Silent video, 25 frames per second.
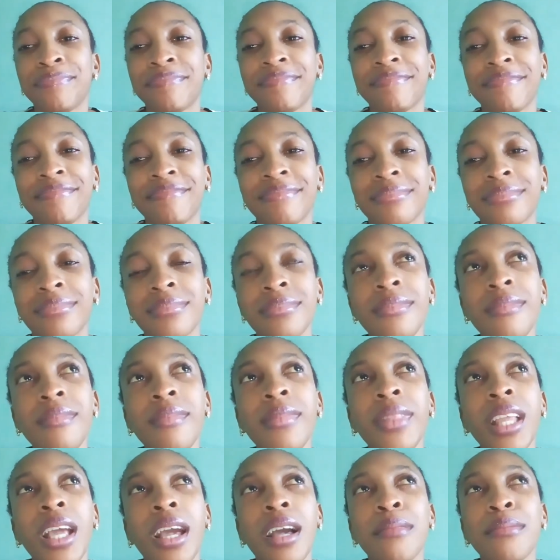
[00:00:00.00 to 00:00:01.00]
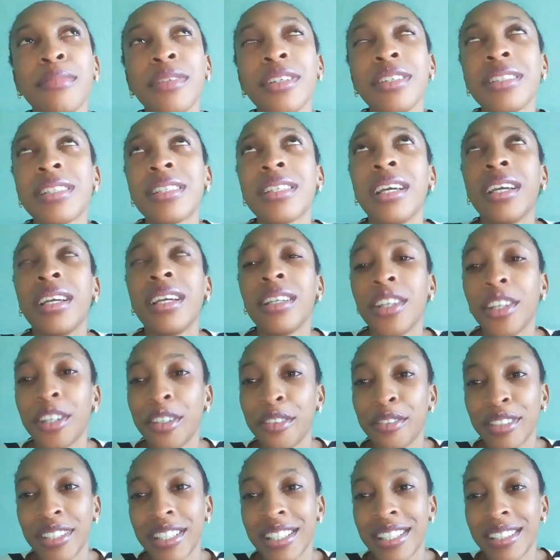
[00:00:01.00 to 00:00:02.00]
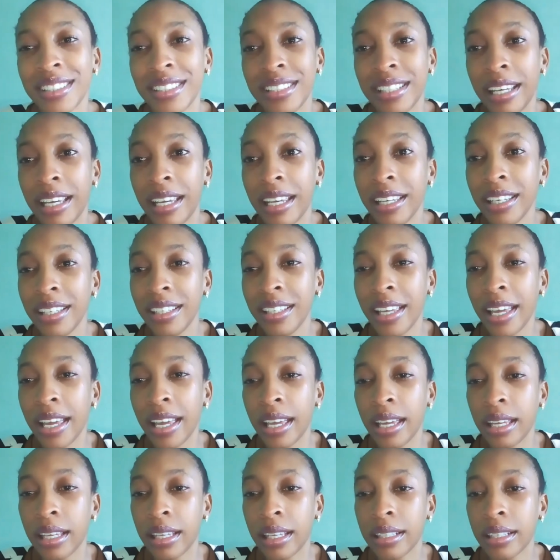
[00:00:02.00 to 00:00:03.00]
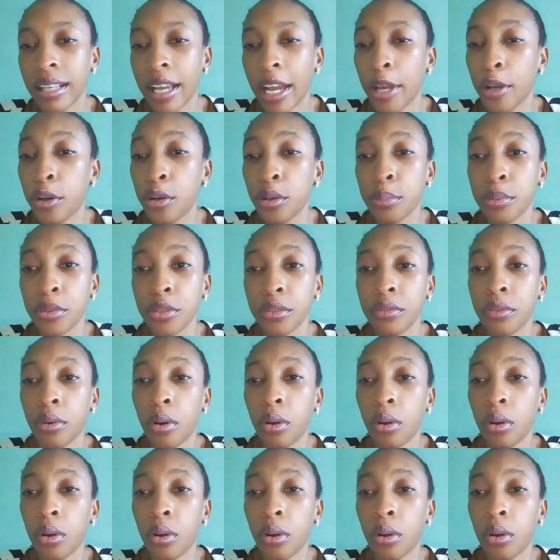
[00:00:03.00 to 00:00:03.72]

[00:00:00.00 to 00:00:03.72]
I'm going to end here for today, and I hope you've all learned.